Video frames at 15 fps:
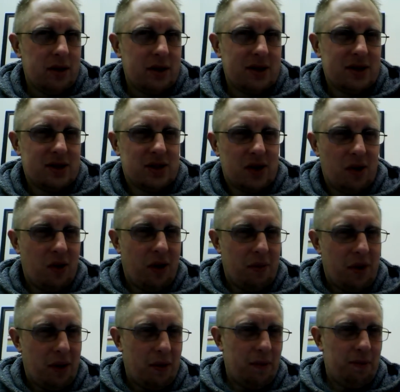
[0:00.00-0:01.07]
So
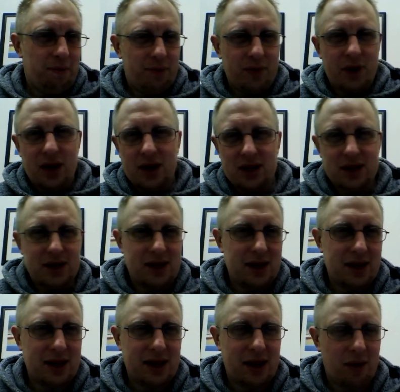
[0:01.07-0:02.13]
I
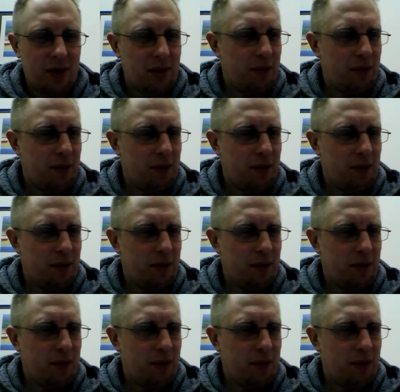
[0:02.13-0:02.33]
mean,